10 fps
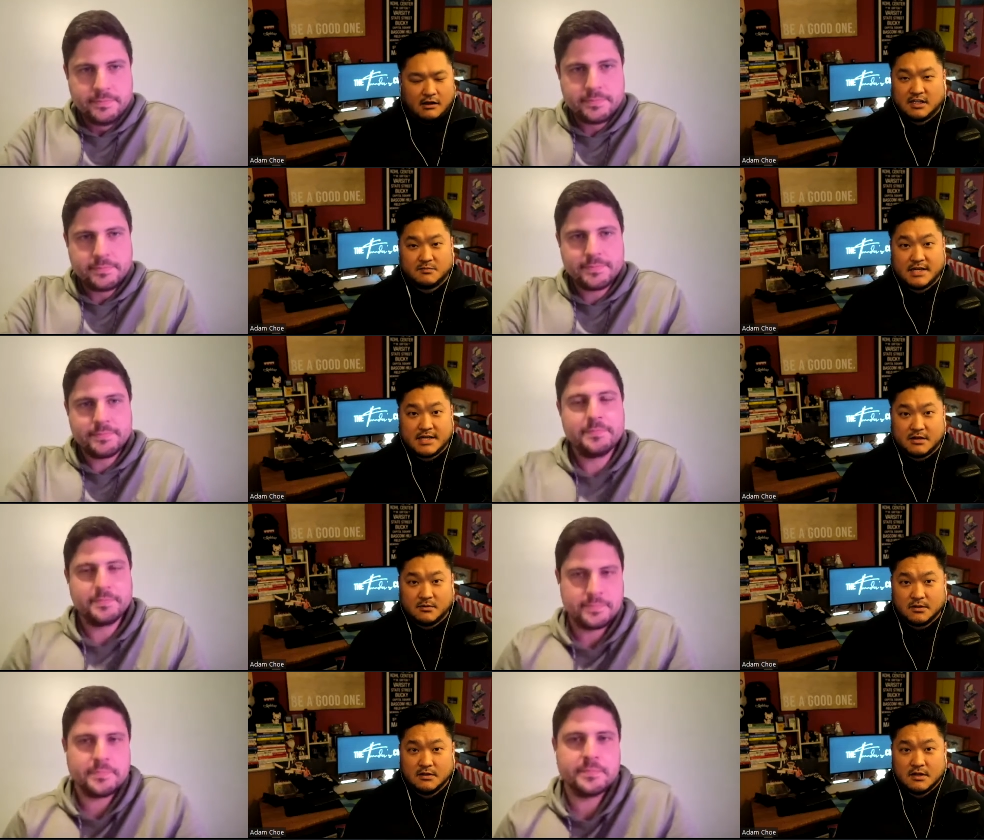Speaker 1: else being
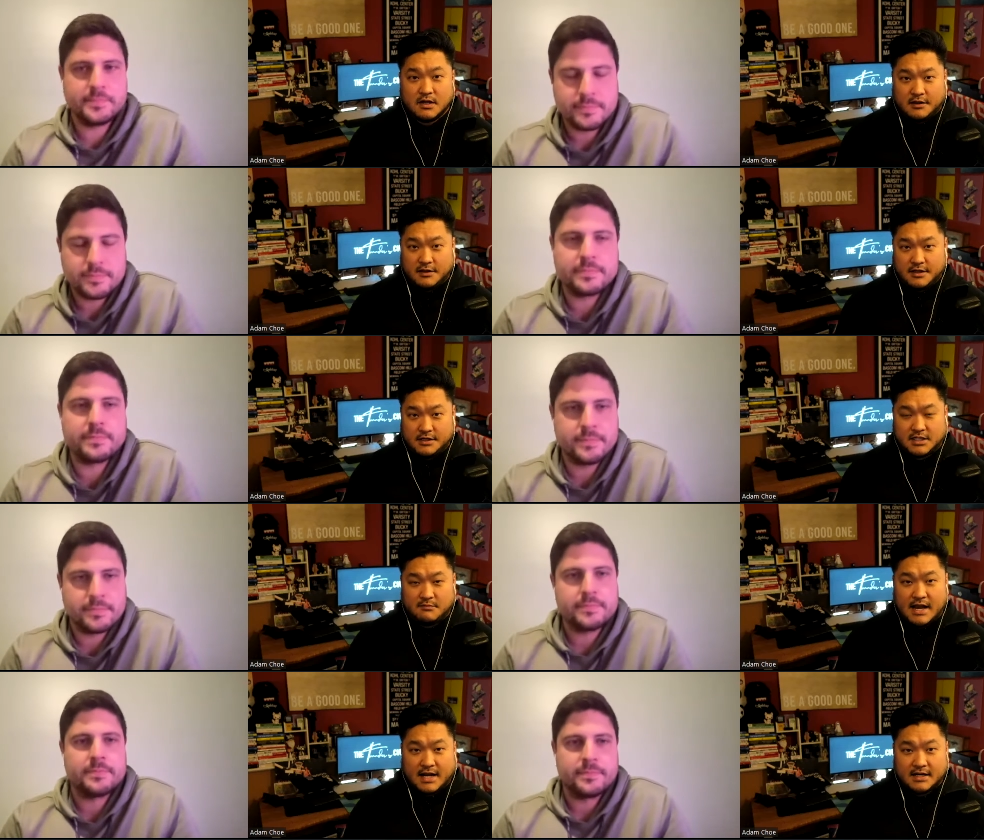equal, other than just the
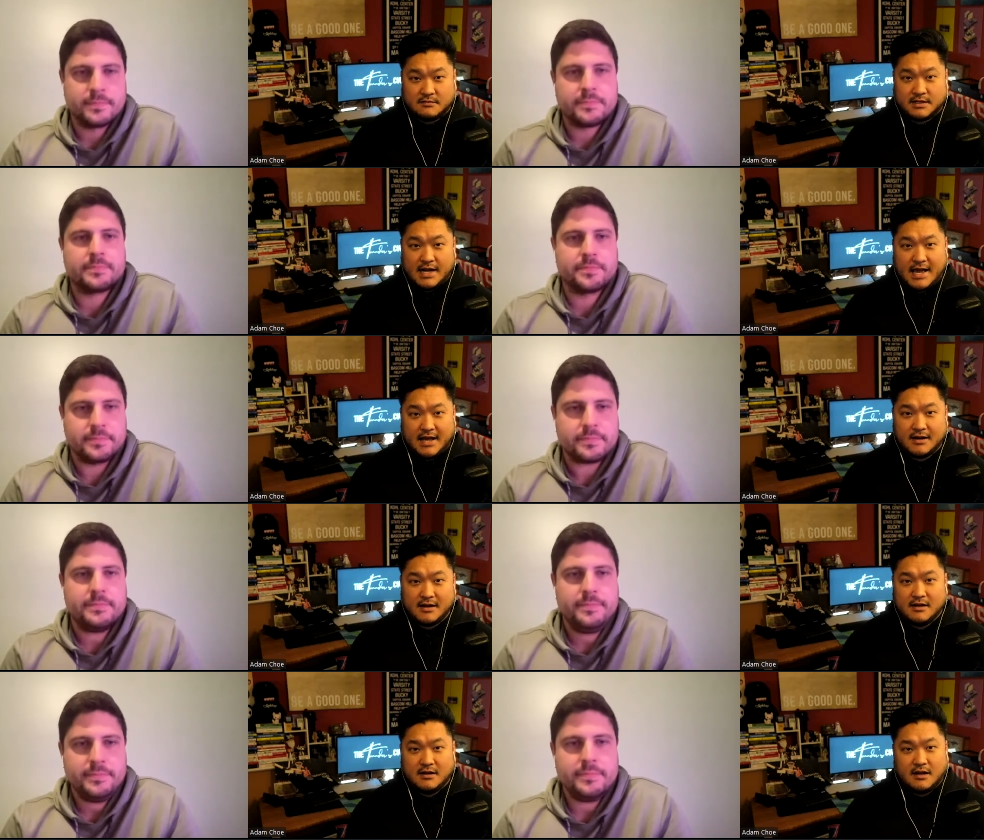mechanism at hand,
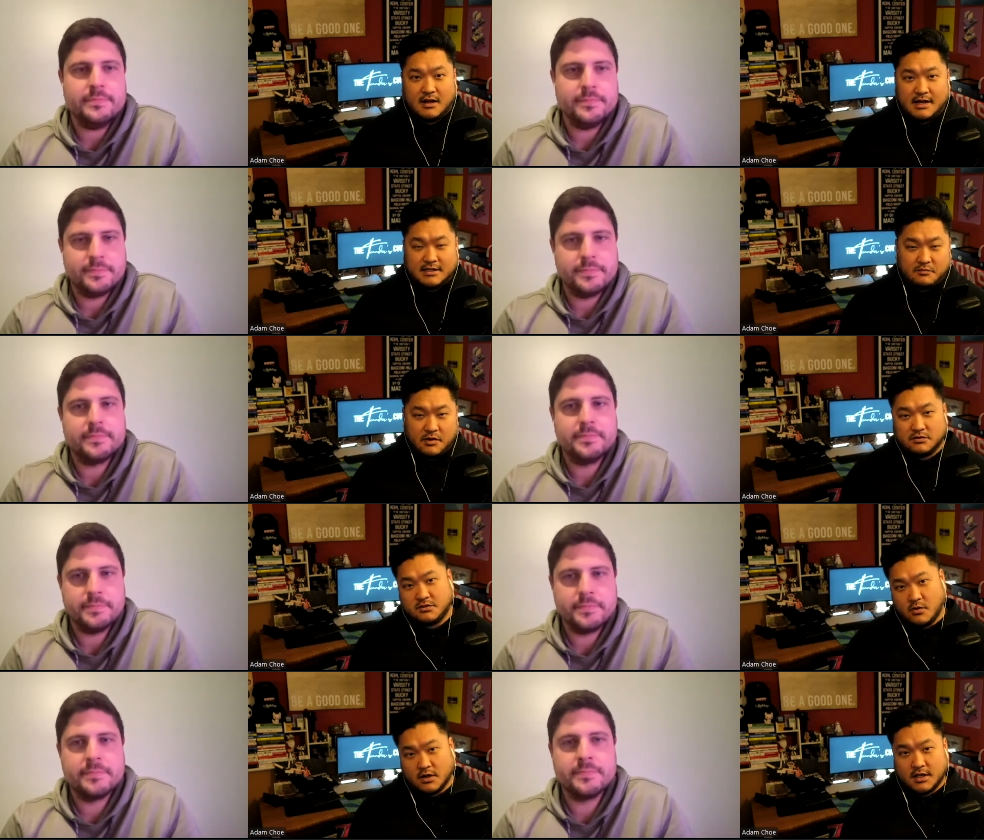uh, as opposed to
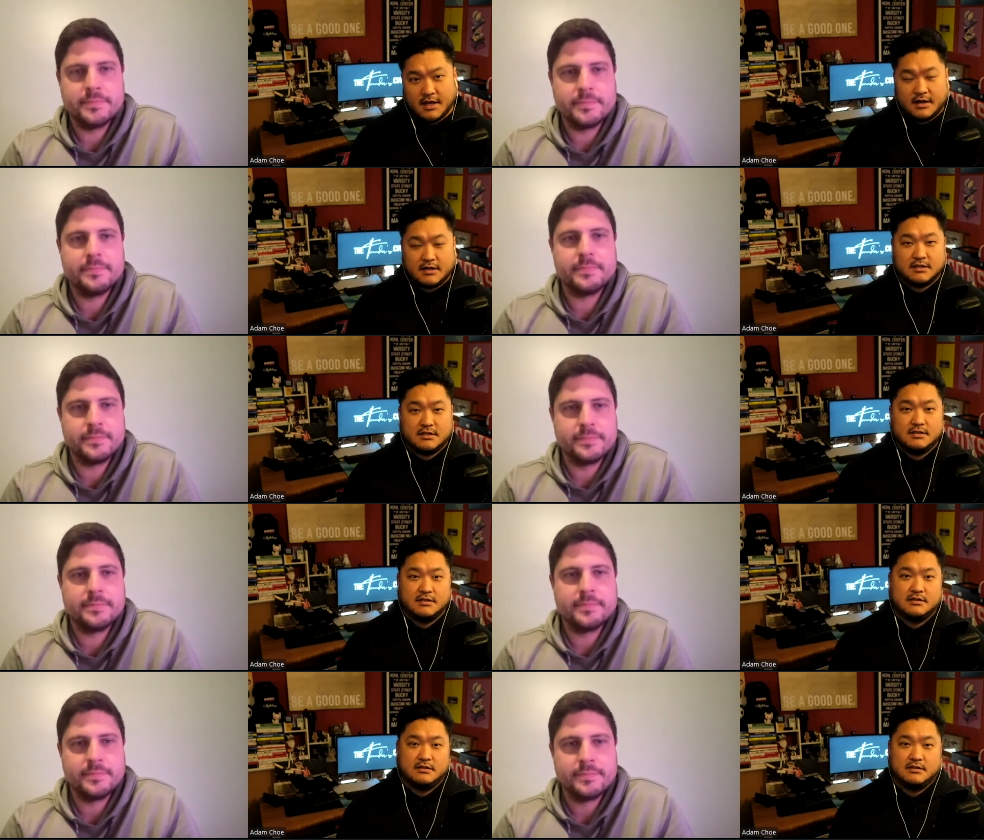one of theirs?
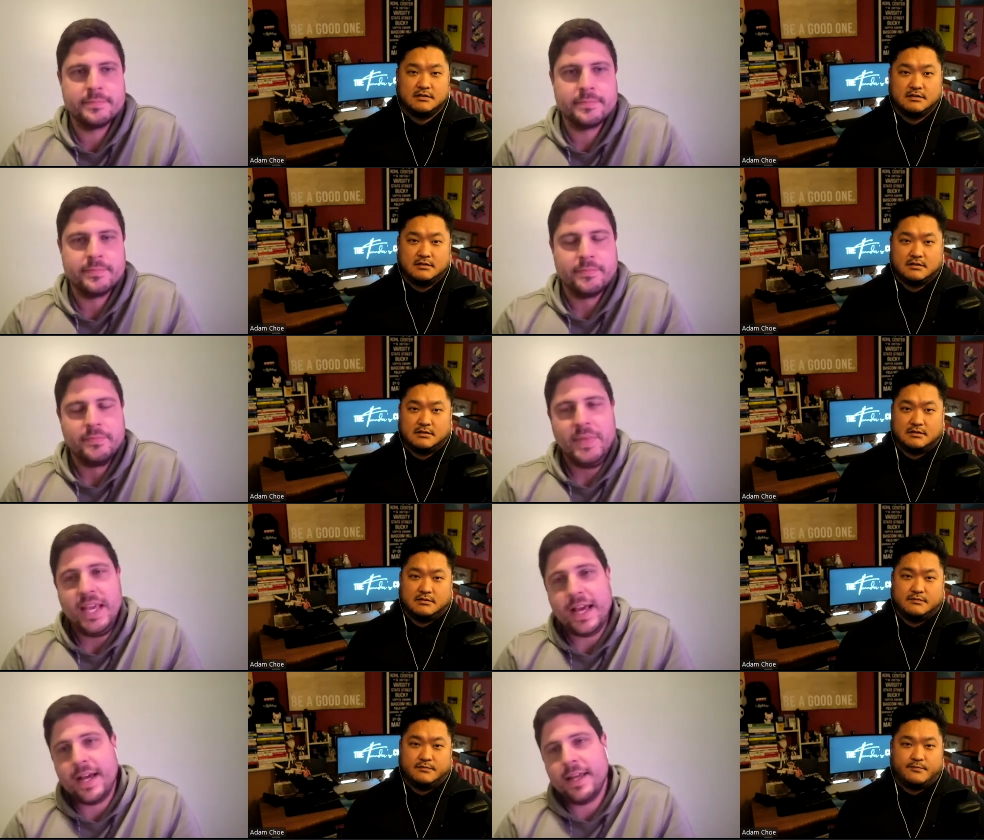
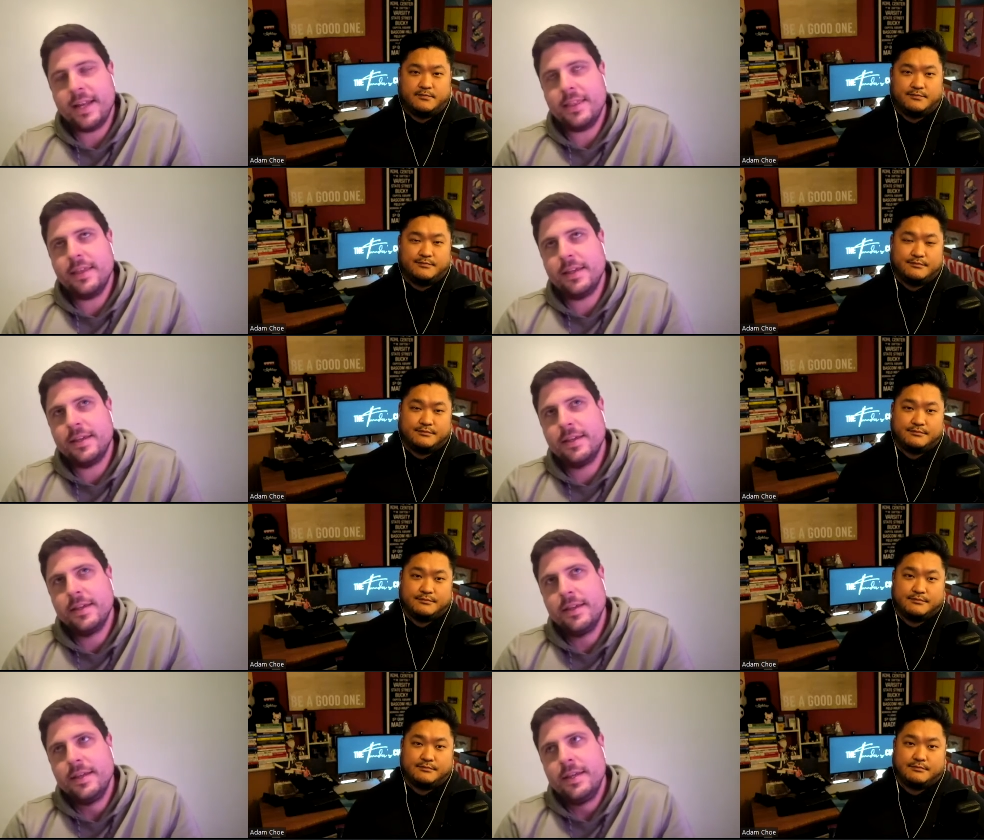
Speaker 2: Yeah, and I think
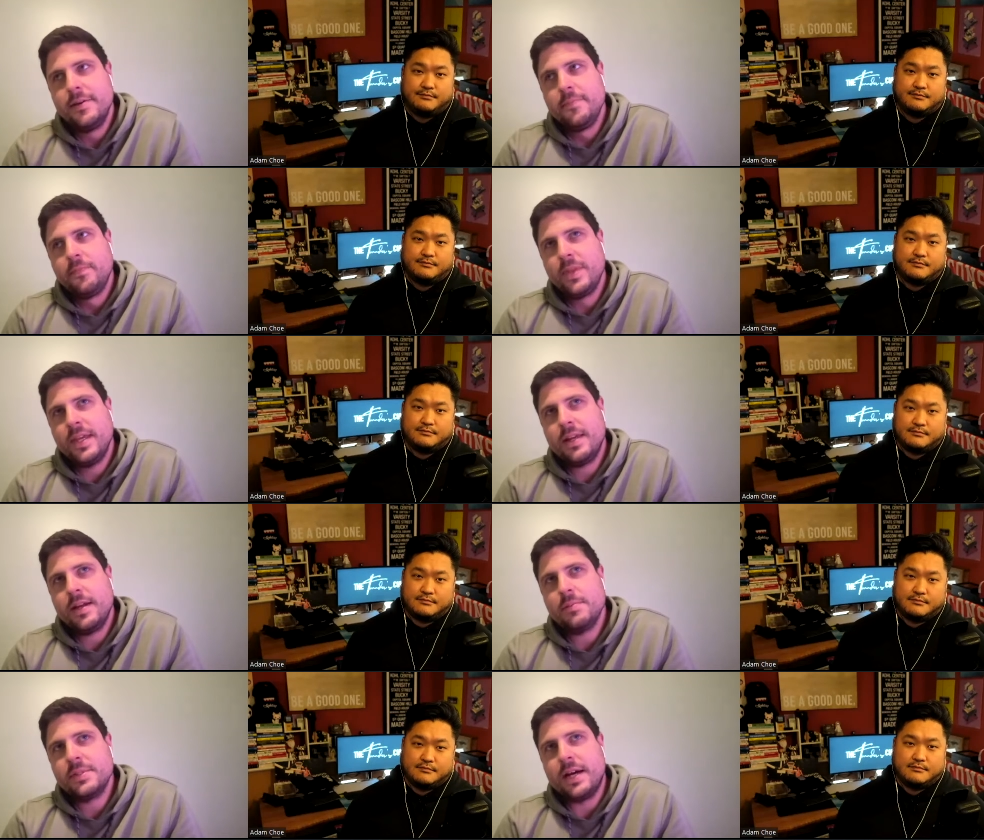
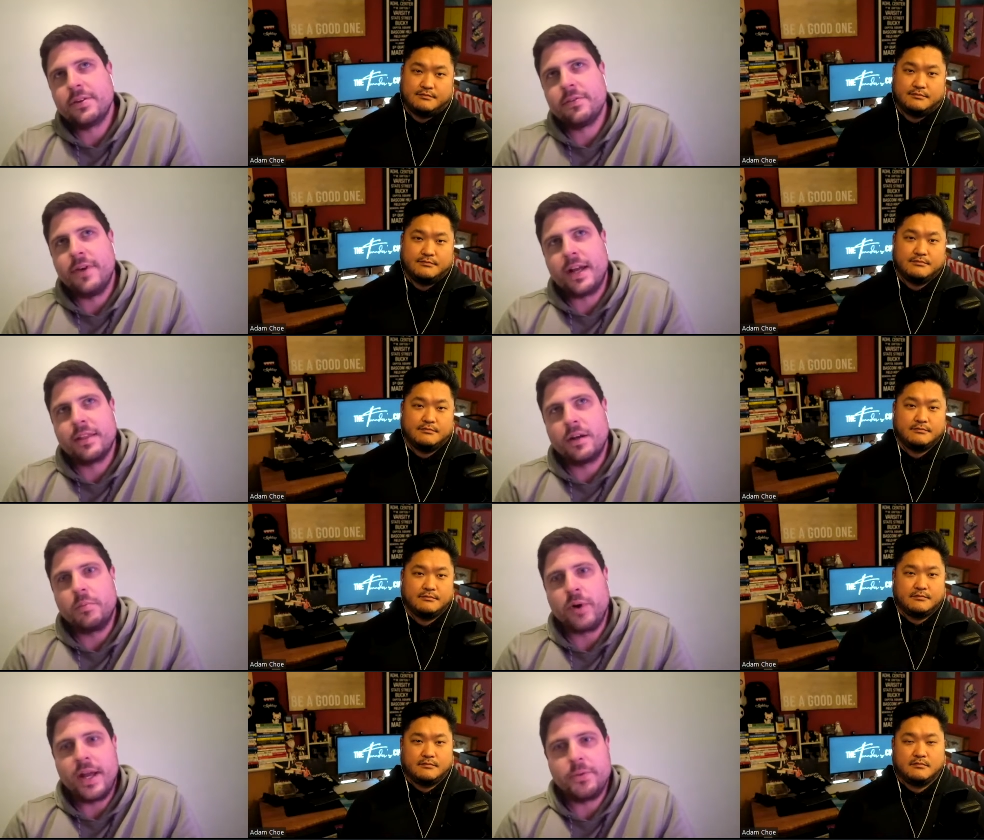it comes down to the fact
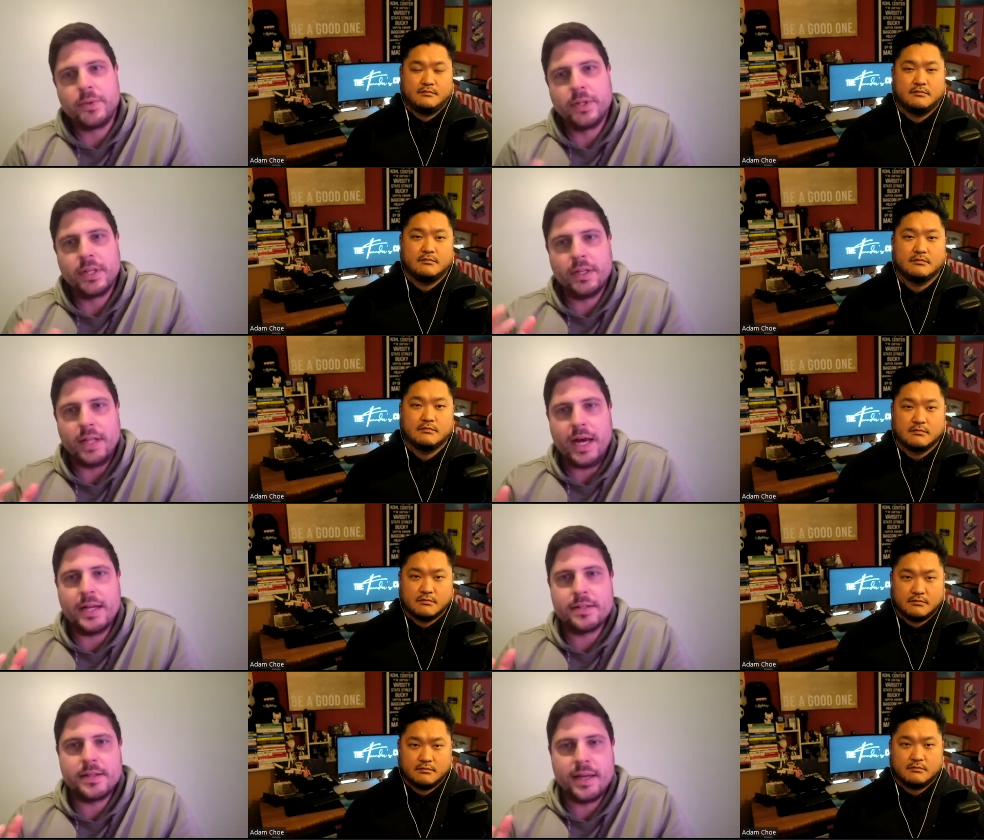that our brand really
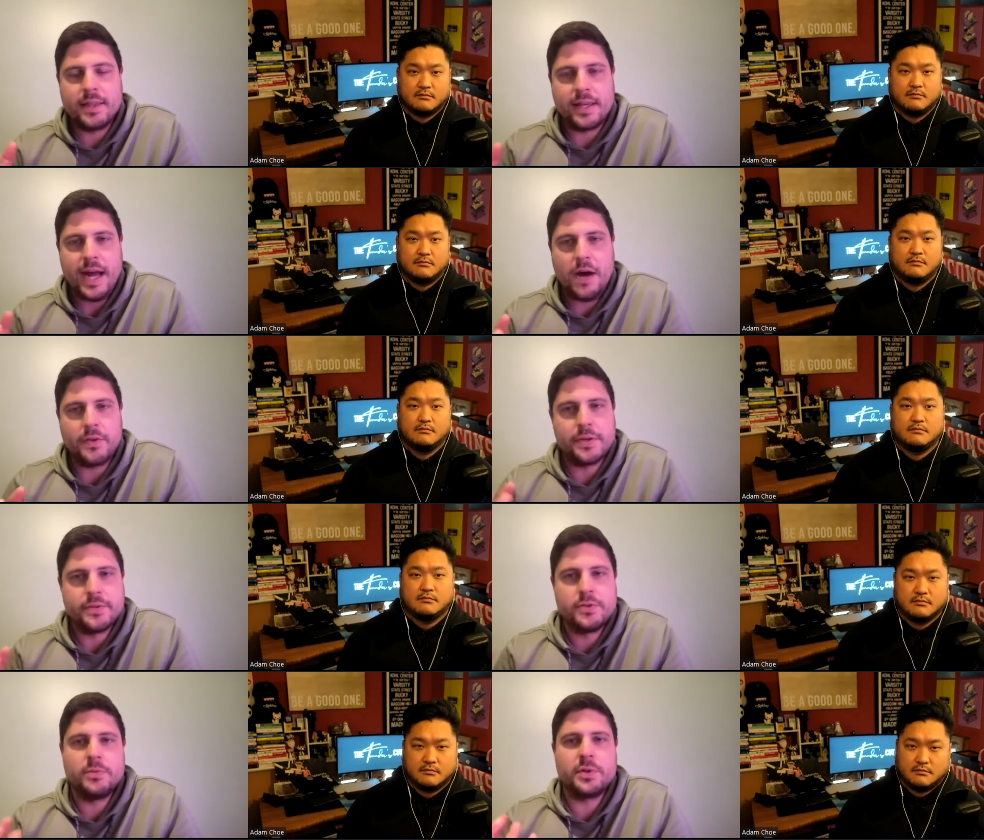aligns to, I think, how the
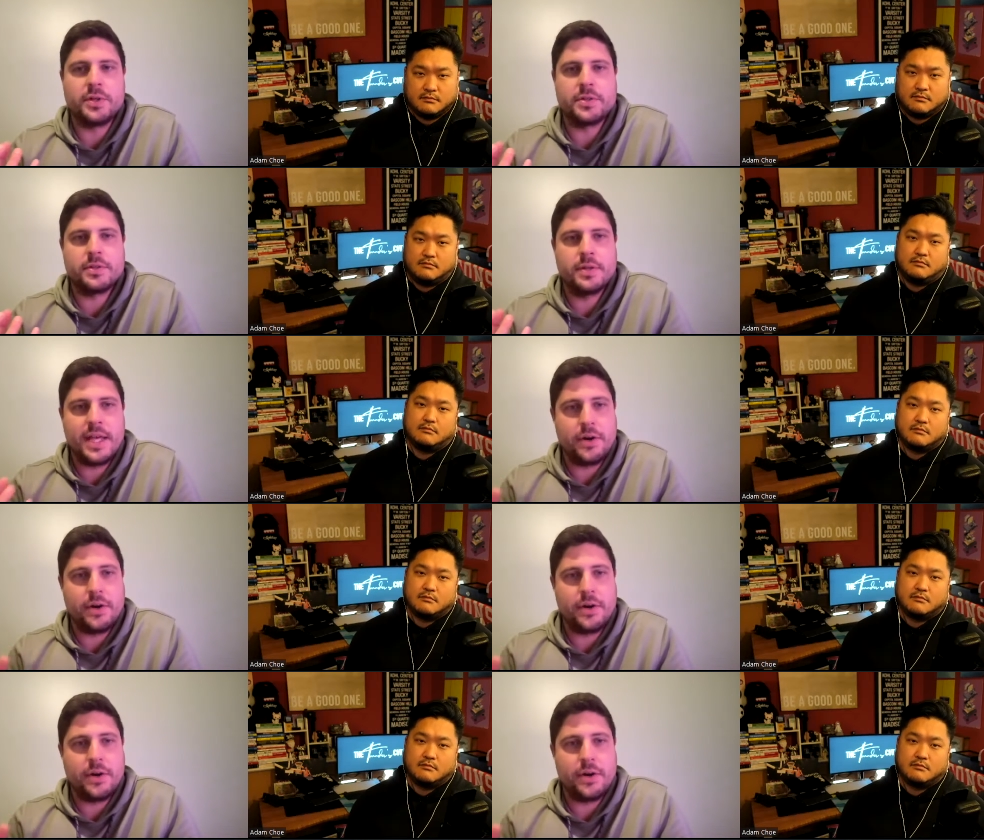consumers